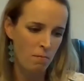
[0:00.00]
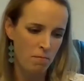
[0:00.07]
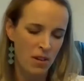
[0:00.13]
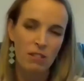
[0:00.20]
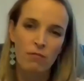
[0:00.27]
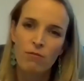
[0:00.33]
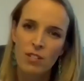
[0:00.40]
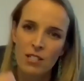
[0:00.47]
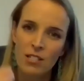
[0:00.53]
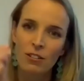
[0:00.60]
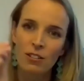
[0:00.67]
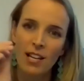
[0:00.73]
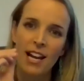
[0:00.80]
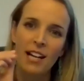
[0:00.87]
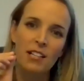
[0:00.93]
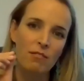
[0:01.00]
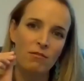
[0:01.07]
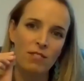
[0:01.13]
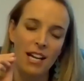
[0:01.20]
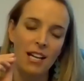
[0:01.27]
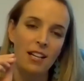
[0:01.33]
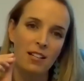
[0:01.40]
but the physical act of
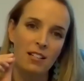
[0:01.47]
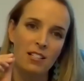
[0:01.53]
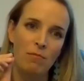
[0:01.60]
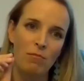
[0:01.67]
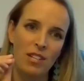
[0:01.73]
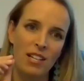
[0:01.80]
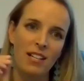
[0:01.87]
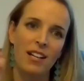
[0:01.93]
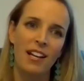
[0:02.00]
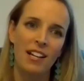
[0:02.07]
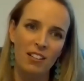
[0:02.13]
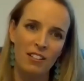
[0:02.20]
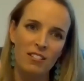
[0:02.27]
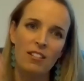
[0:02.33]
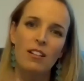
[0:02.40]
taking something and